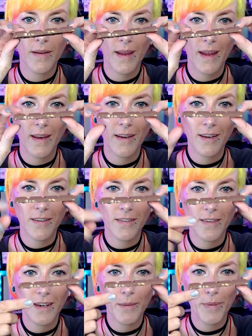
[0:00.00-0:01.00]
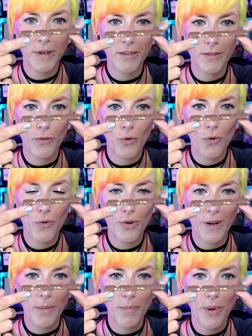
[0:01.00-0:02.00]
And you can see the bits of corn
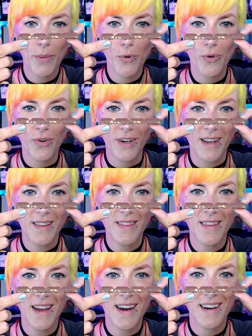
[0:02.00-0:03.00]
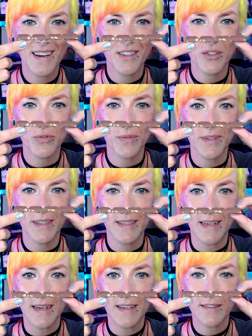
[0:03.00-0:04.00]
and popcorn in there. It's really
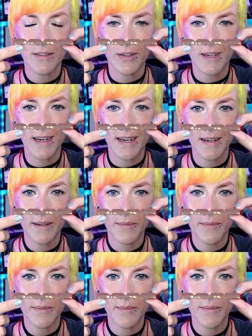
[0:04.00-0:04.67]
nice looking.